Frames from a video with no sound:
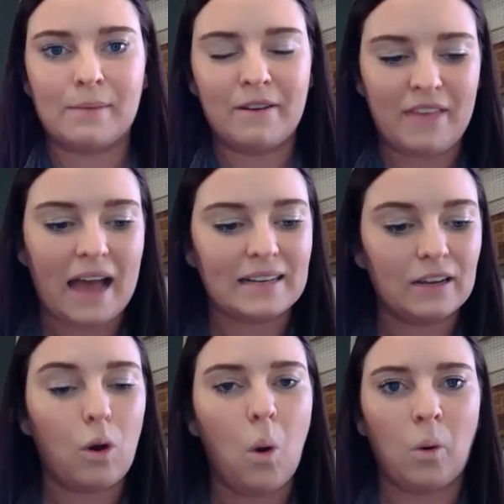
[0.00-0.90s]
some of that
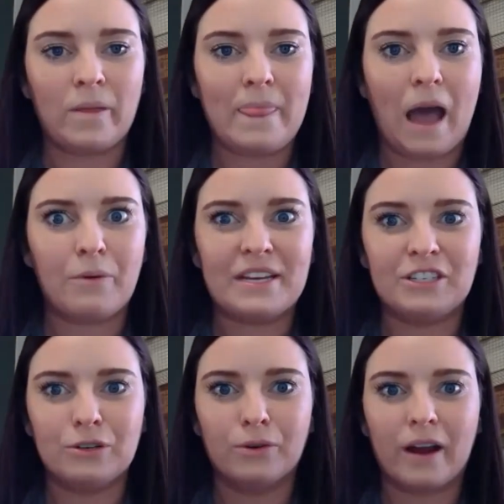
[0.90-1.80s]
corn that we
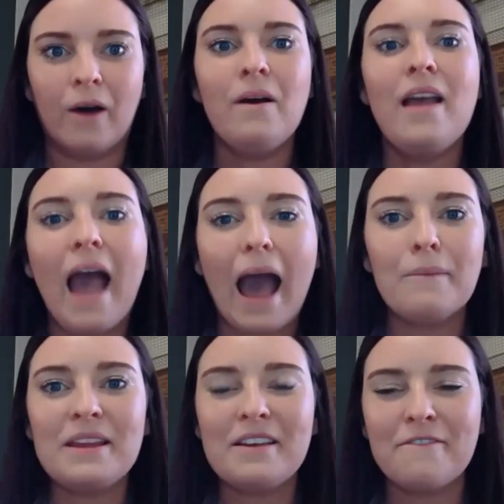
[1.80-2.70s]
do grow. How
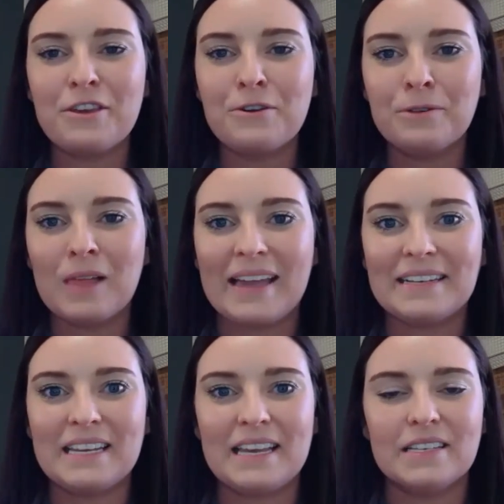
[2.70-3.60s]
many of you like
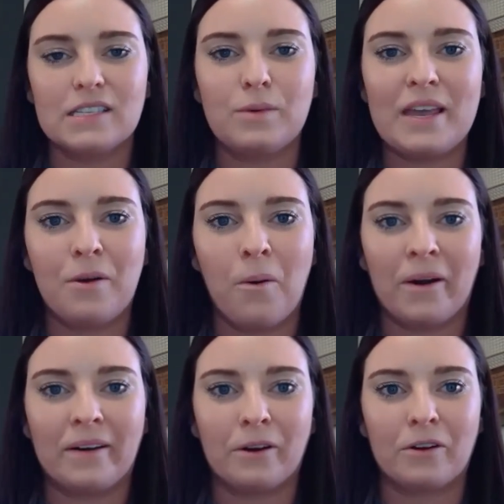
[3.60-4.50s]
to eat sweet
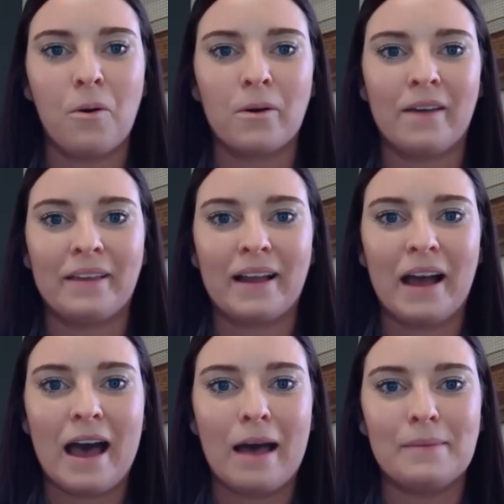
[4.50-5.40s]
corn or corn on the
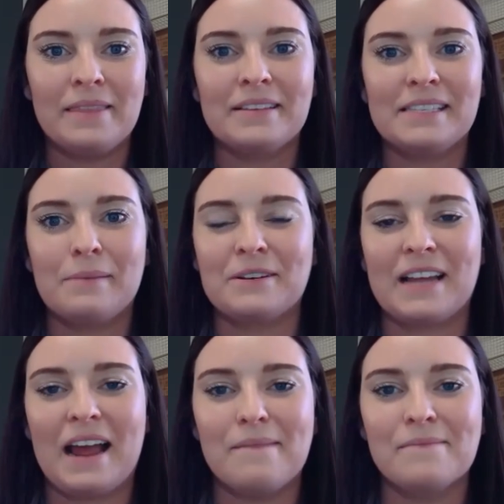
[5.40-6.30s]
cob in the
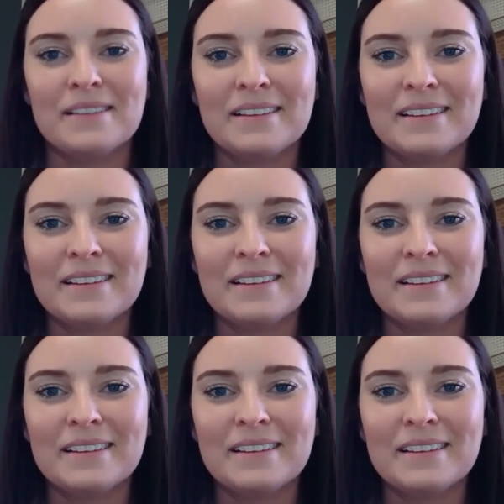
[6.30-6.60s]
summertime?